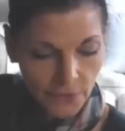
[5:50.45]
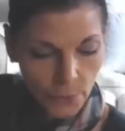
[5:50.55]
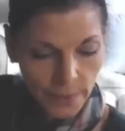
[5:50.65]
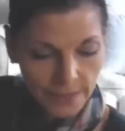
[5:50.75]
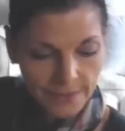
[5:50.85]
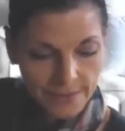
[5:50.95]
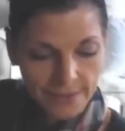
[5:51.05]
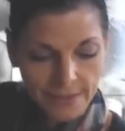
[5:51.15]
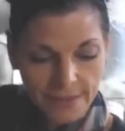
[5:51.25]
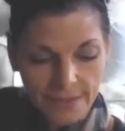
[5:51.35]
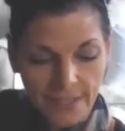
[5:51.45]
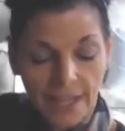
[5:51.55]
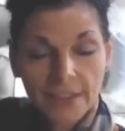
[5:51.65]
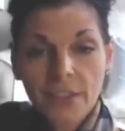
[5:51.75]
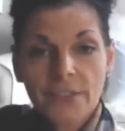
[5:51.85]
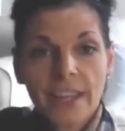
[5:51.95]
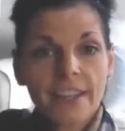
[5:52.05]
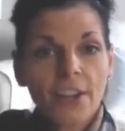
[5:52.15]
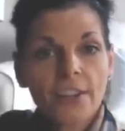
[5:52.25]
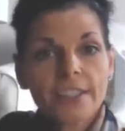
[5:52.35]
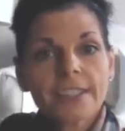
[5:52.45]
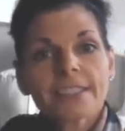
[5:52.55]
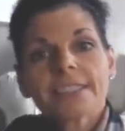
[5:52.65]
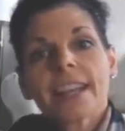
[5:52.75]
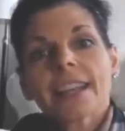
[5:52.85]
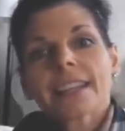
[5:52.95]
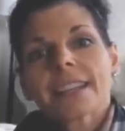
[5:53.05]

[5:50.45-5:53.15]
Coins. I love that card in this deck.